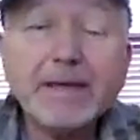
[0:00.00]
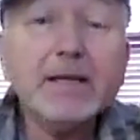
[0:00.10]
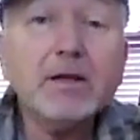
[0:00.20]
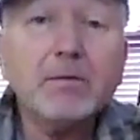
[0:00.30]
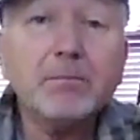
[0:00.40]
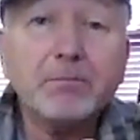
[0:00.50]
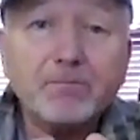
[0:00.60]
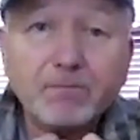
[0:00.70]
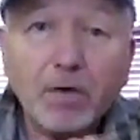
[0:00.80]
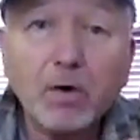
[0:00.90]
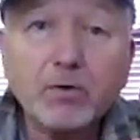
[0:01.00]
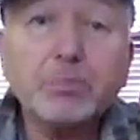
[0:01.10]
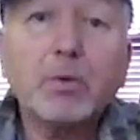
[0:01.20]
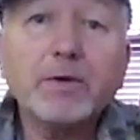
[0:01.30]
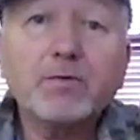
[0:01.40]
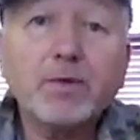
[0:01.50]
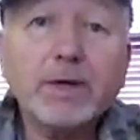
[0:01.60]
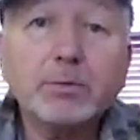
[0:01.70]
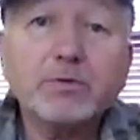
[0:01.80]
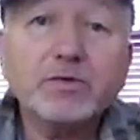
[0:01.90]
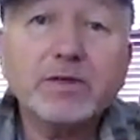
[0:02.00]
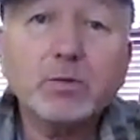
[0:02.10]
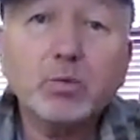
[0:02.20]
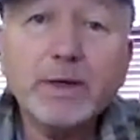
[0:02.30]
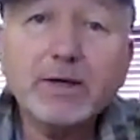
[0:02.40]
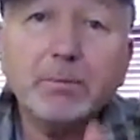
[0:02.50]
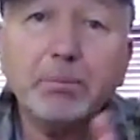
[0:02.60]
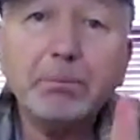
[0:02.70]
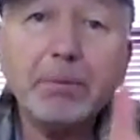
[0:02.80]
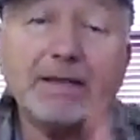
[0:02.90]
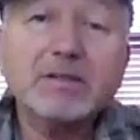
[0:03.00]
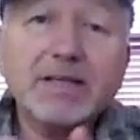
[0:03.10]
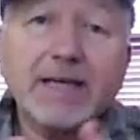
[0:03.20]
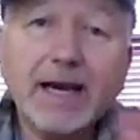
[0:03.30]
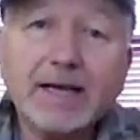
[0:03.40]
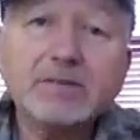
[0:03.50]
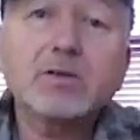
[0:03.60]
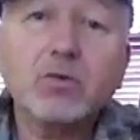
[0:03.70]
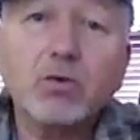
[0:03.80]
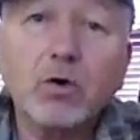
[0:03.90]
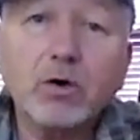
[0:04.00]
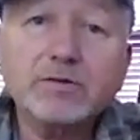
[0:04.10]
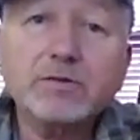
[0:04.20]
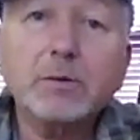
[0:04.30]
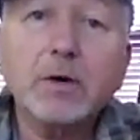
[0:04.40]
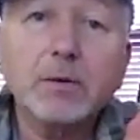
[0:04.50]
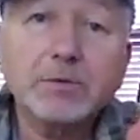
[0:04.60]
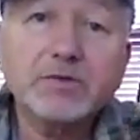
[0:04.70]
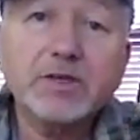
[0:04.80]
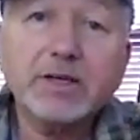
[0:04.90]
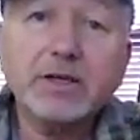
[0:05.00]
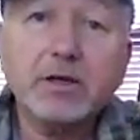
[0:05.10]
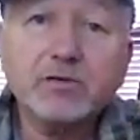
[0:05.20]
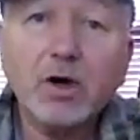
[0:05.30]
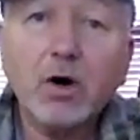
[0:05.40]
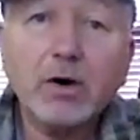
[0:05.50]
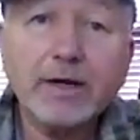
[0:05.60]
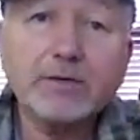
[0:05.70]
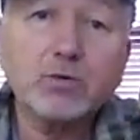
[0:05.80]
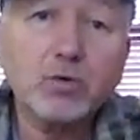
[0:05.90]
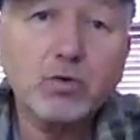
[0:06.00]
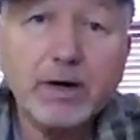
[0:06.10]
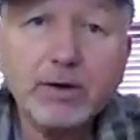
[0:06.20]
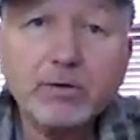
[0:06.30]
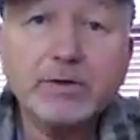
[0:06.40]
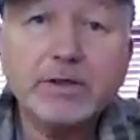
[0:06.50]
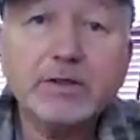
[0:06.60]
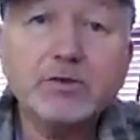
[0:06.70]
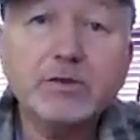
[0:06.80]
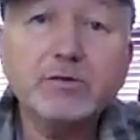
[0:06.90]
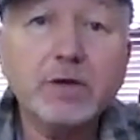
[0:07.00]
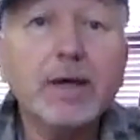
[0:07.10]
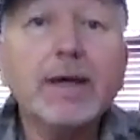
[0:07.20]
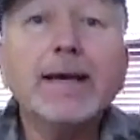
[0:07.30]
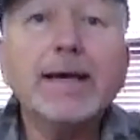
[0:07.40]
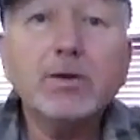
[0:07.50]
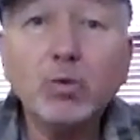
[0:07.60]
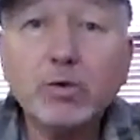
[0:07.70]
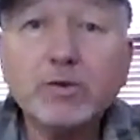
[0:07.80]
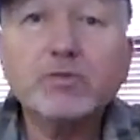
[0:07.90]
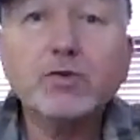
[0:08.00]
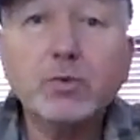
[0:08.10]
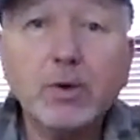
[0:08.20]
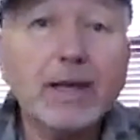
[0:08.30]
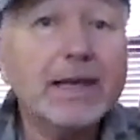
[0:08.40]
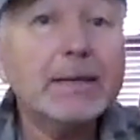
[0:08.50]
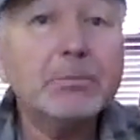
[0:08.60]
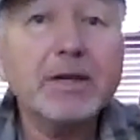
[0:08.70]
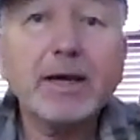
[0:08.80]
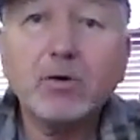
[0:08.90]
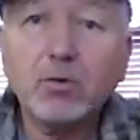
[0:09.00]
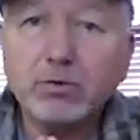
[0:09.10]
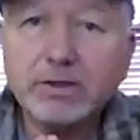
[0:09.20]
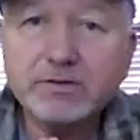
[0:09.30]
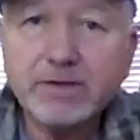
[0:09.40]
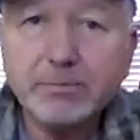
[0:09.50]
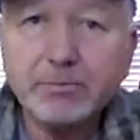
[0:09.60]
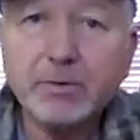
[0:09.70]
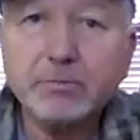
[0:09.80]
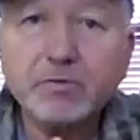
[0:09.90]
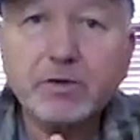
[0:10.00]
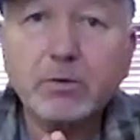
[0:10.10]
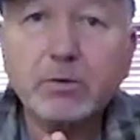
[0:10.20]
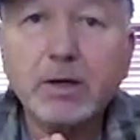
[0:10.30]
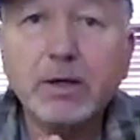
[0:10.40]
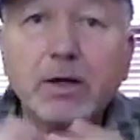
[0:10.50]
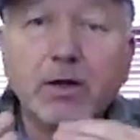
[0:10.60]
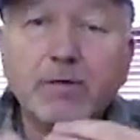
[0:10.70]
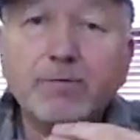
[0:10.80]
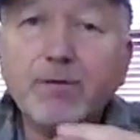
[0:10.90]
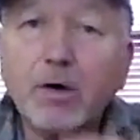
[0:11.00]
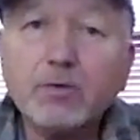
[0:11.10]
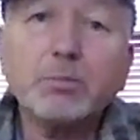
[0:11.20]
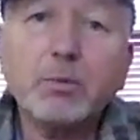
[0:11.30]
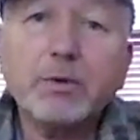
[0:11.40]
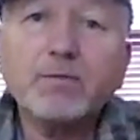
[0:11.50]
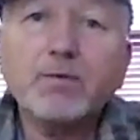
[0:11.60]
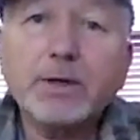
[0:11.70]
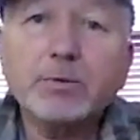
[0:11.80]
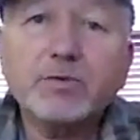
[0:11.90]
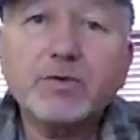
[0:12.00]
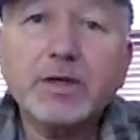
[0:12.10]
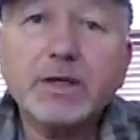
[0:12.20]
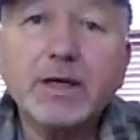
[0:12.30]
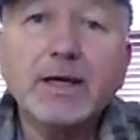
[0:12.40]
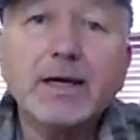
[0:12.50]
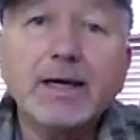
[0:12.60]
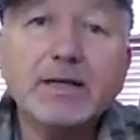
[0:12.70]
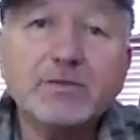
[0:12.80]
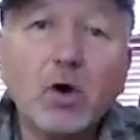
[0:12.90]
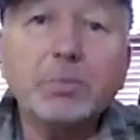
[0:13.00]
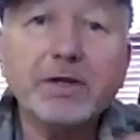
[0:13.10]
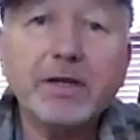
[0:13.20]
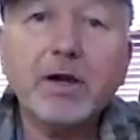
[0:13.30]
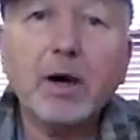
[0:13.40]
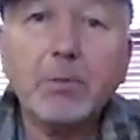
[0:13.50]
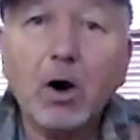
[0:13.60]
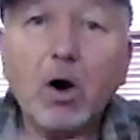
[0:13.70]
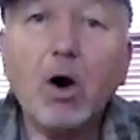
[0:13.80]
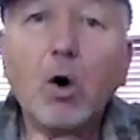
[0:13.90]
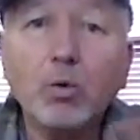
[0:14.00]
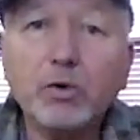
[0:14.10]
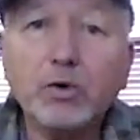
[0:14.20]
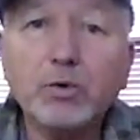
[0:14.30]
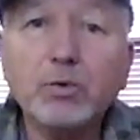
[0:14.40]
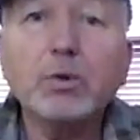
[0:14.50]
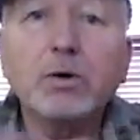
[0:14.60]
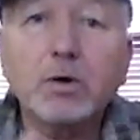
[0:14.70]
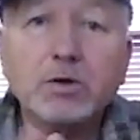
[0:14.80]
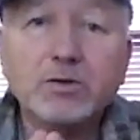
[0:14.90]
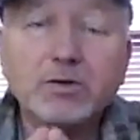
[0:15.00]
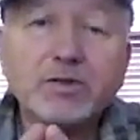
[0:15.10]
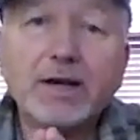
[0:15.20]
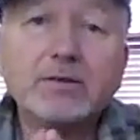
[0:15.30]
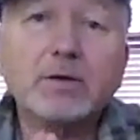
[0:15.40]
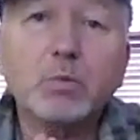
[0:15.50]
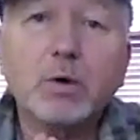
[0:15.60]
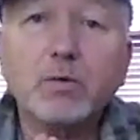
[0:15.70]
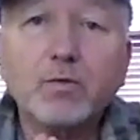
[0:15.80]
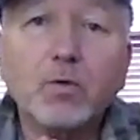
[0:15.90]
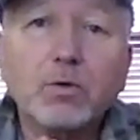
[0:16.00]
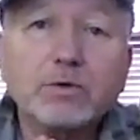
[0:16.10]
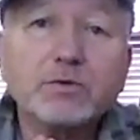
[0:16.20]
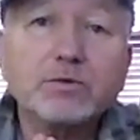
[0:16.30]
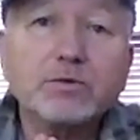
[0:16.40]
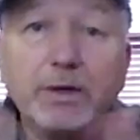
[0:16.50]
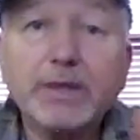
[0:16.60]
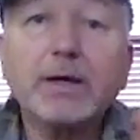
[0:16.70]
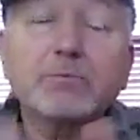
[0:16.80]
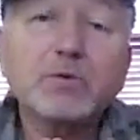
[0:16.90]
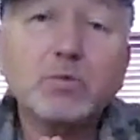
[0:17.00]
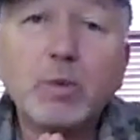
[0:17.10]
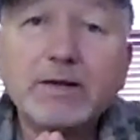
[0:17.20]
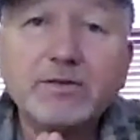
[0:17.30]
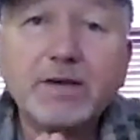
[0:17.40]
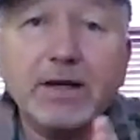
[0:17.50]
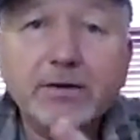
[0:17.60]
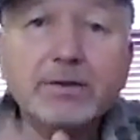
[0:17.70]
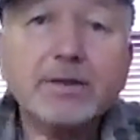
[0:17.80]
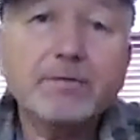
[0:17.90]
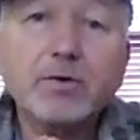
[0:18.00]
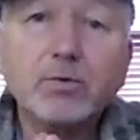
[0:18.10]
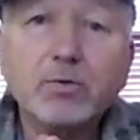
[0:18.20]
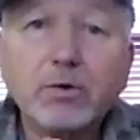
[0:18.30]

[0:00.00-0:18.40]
being a fast multi-frequency, we can better categorize particular targets or ground conditions in order to eliminate or accept them. So the fast multi-frequency is opening up a whole new detecting world for us when it comes to wet sand and difficult